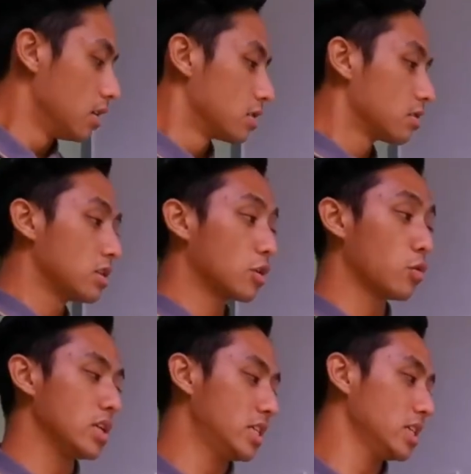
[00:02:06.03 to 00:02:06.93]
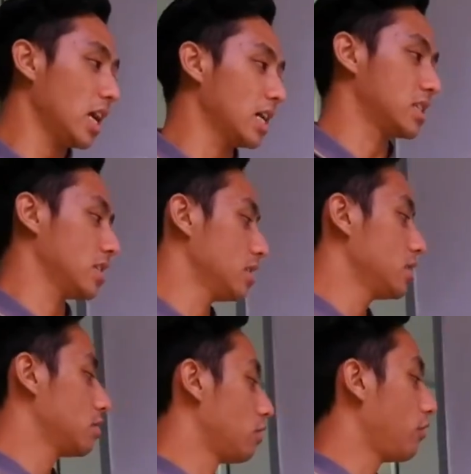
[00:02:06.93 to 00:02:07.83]
So the question asks
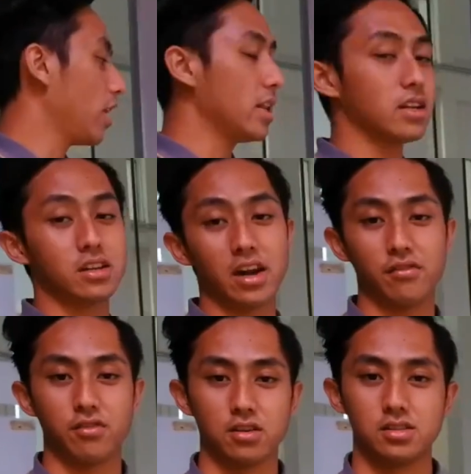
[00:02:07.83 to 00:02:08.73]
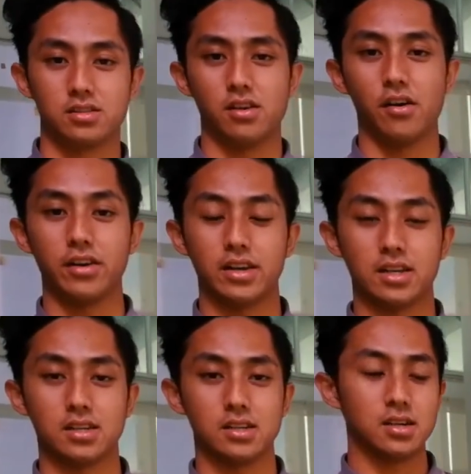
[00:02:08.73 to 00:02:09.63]
us to find the drag force on
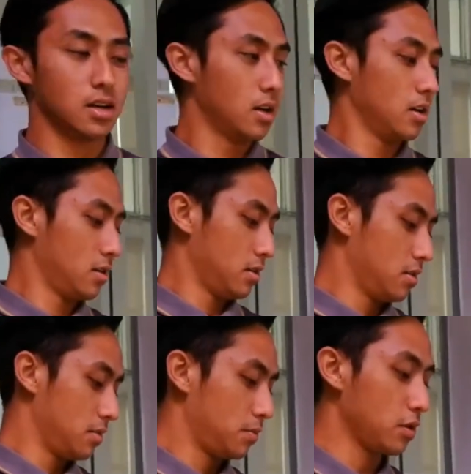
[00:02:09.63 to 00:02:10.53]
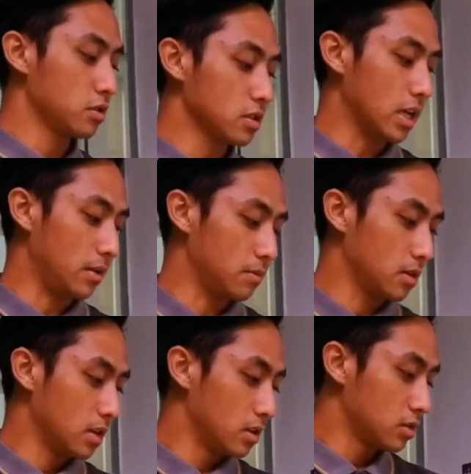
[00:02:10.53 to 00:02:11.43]
the
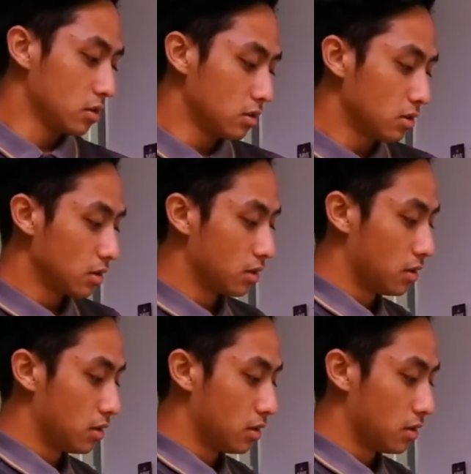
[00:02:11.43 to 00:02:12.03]
prototype. So